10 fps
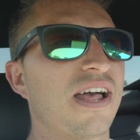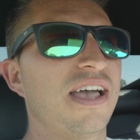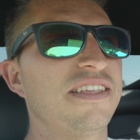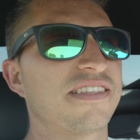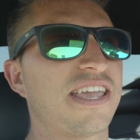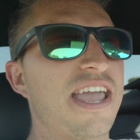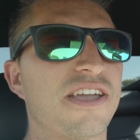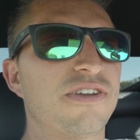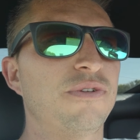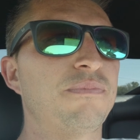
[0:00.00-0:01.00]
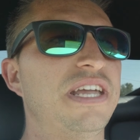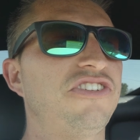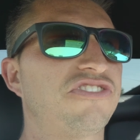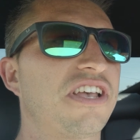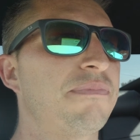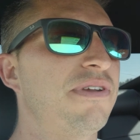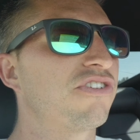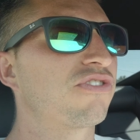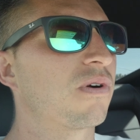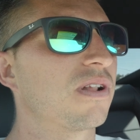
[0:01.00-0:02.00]
We're gonna hit the Cancun beaches up
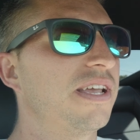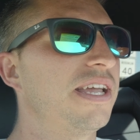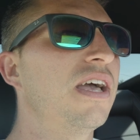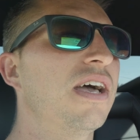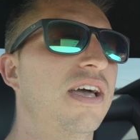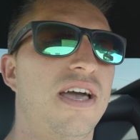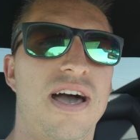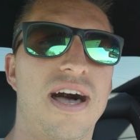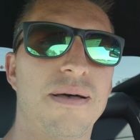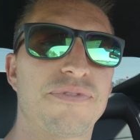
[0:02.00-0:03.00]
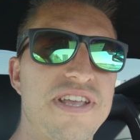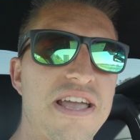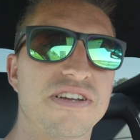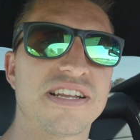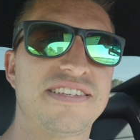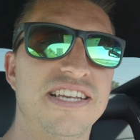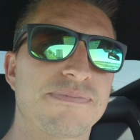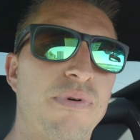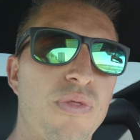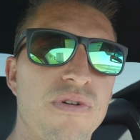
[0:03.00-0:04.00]
here shortly. So yeah, you're gonna
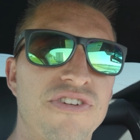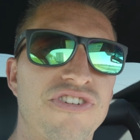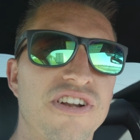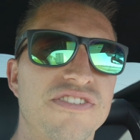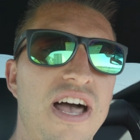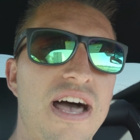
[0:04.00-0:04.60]
see us both with our shirts